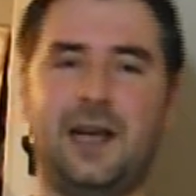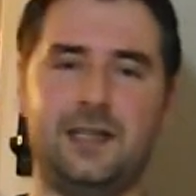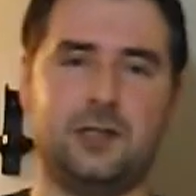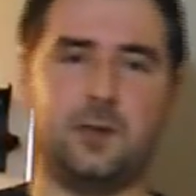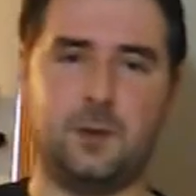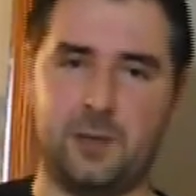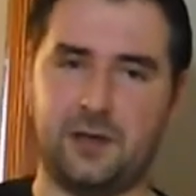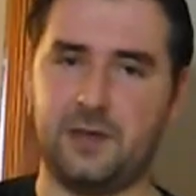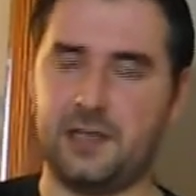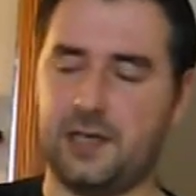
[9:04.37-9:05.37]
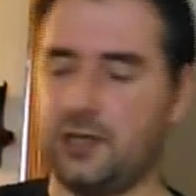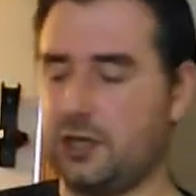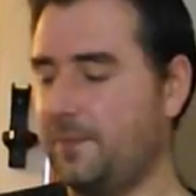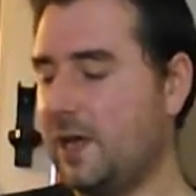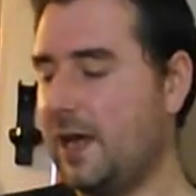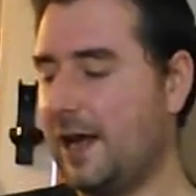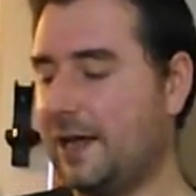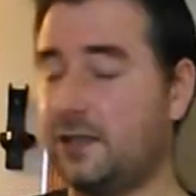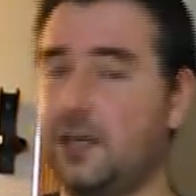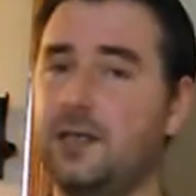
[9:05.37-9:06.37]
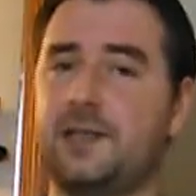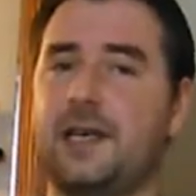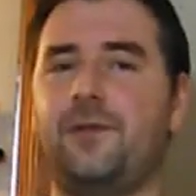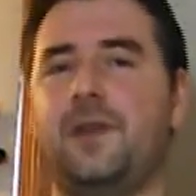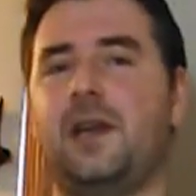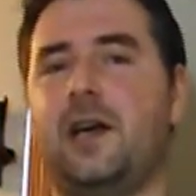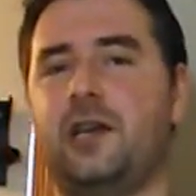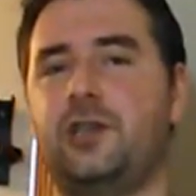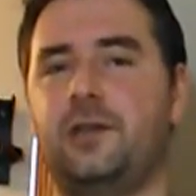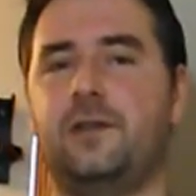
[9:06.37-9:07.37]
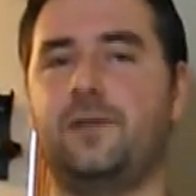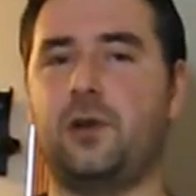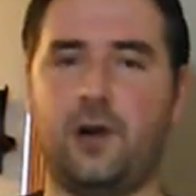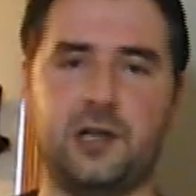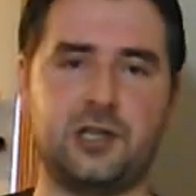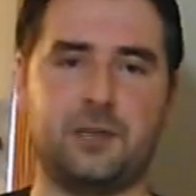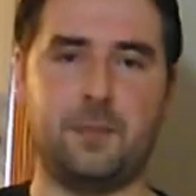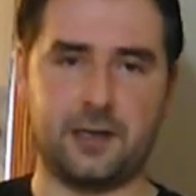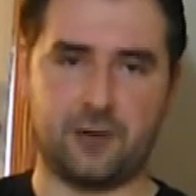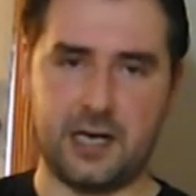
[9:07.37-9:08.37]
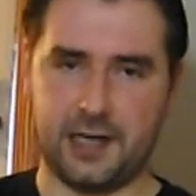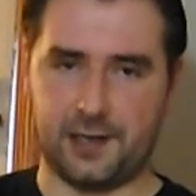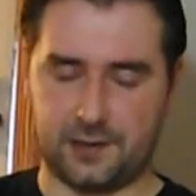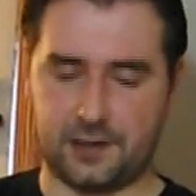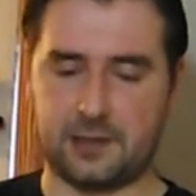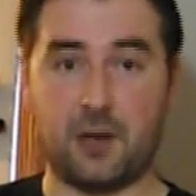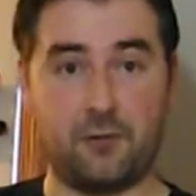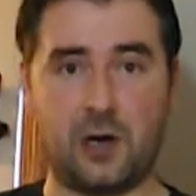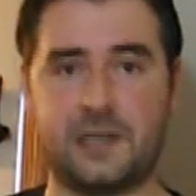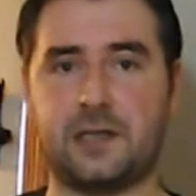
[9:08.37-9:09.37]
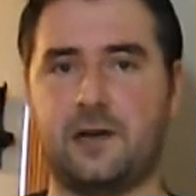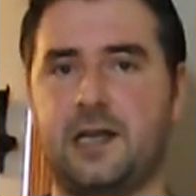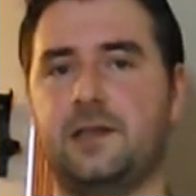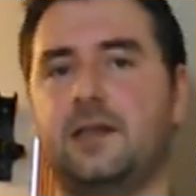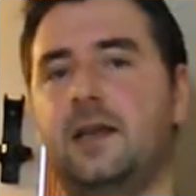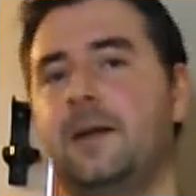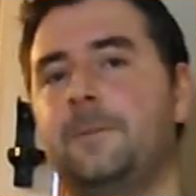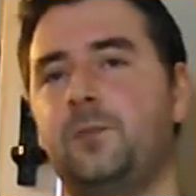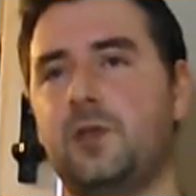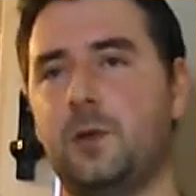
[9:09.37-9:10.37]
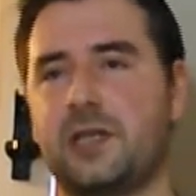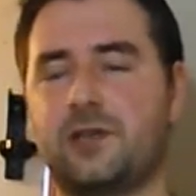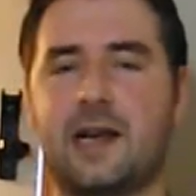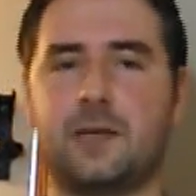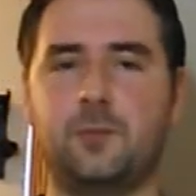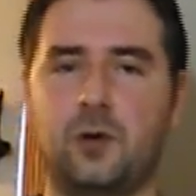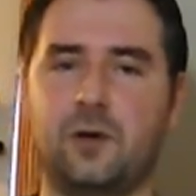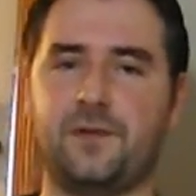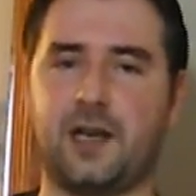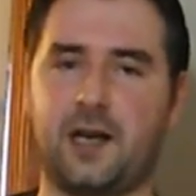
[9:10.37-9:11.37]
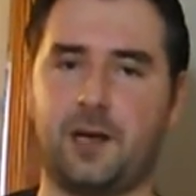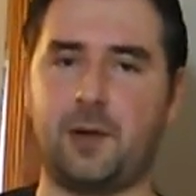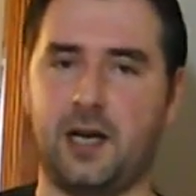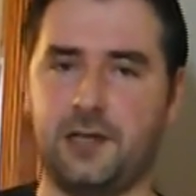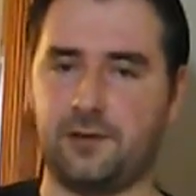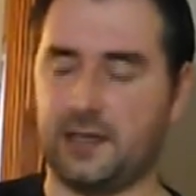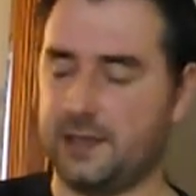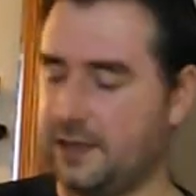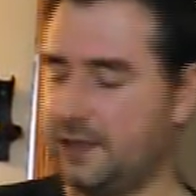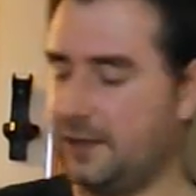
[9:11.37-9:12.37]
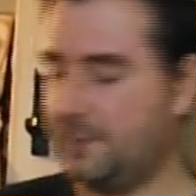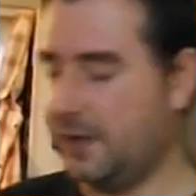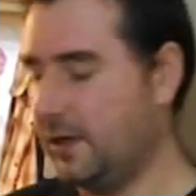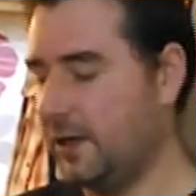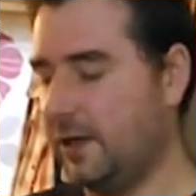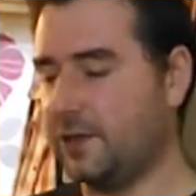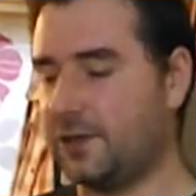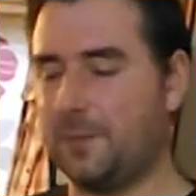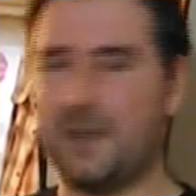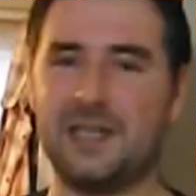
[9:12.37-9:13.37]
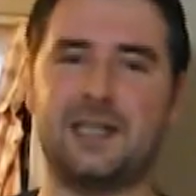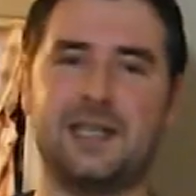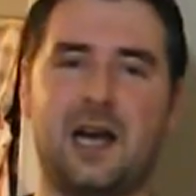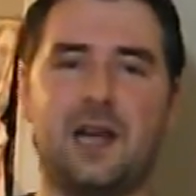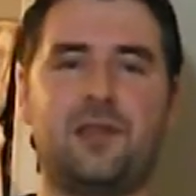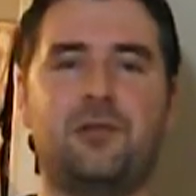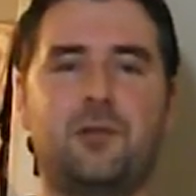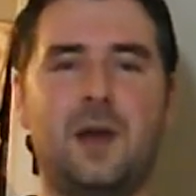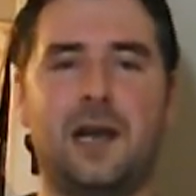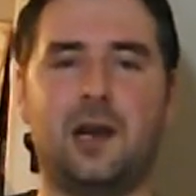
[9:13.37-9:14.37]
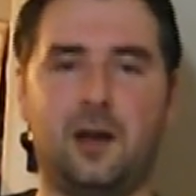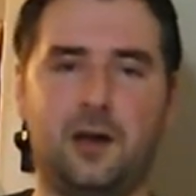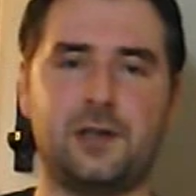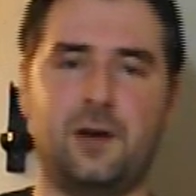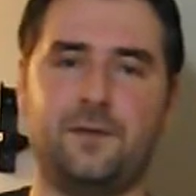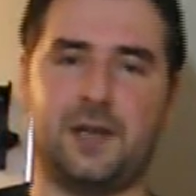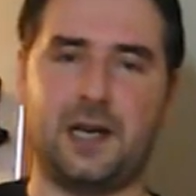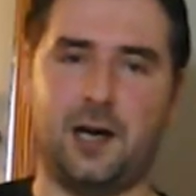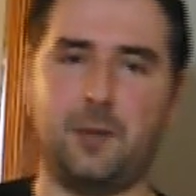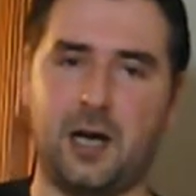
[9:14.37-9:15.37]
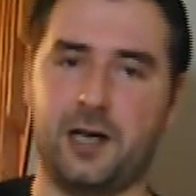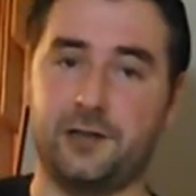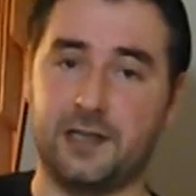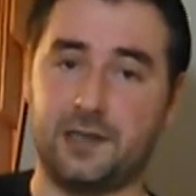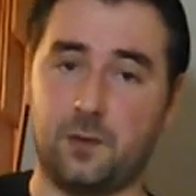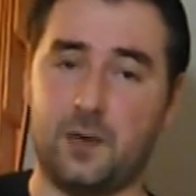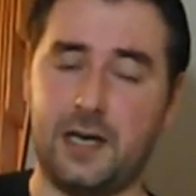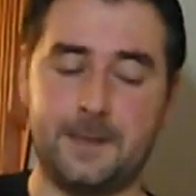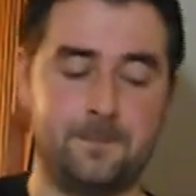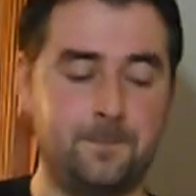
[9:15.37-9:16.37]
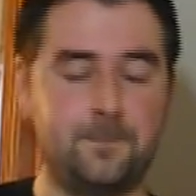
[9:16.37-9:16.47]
I did do a bit of research, and it turns out that I should have crushed my grains, my rice grains, to extract more of the carbohydrates in it. So basically I threw a lot of the carbohydrates away.